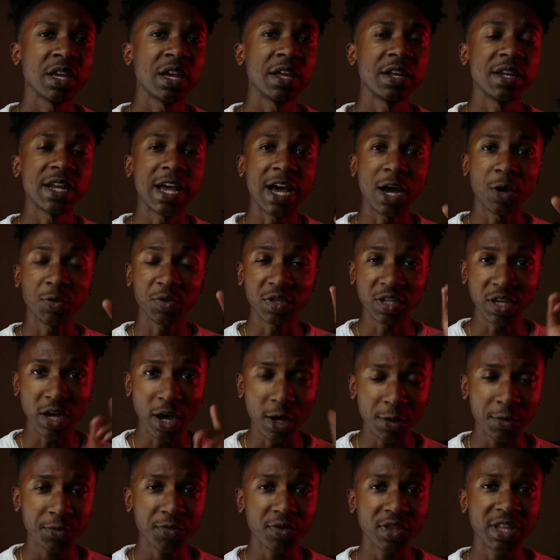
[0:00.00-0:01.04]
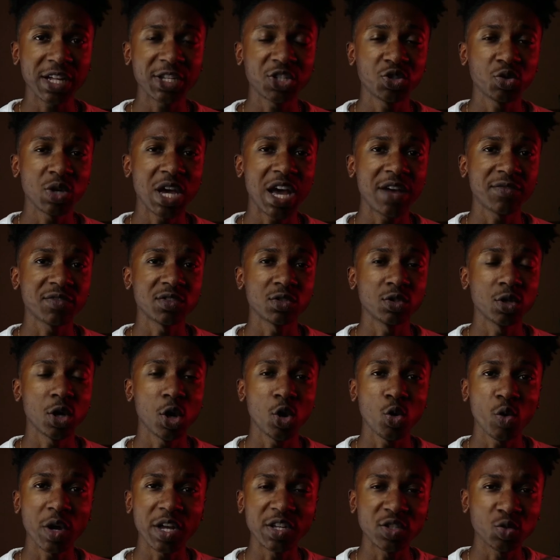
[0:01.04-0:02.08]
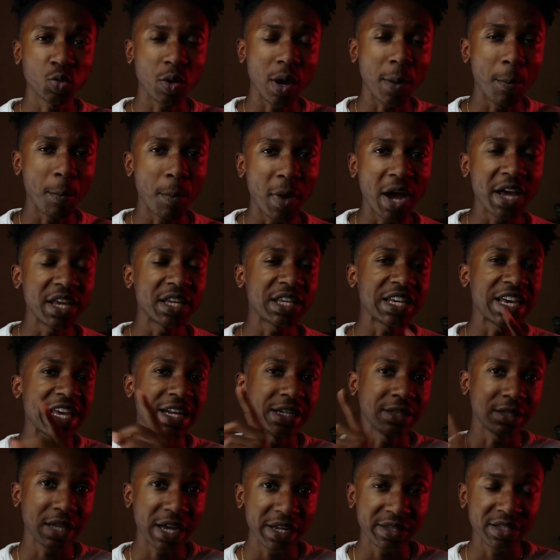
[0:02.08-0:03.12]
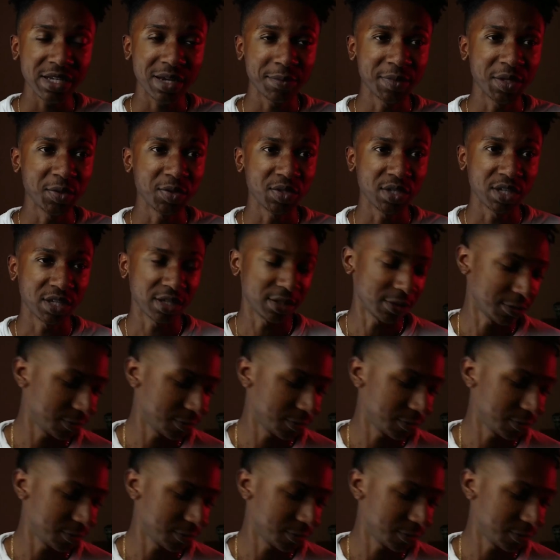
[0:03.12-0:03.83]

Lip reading: Now, the other thing that you have to know is what mic and lights I'm using.